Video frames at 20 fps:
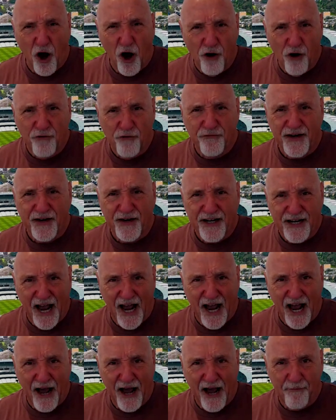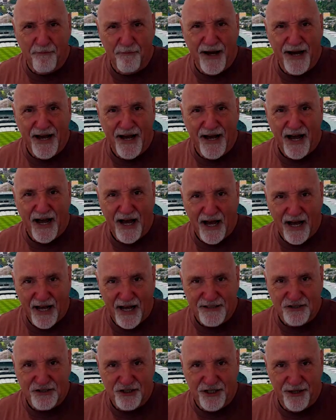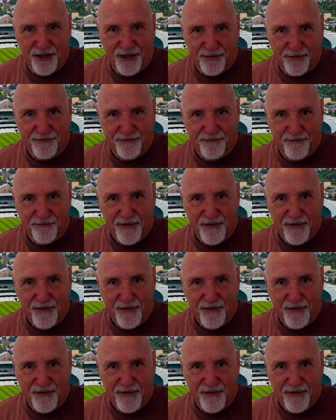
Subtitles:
overcome hardship.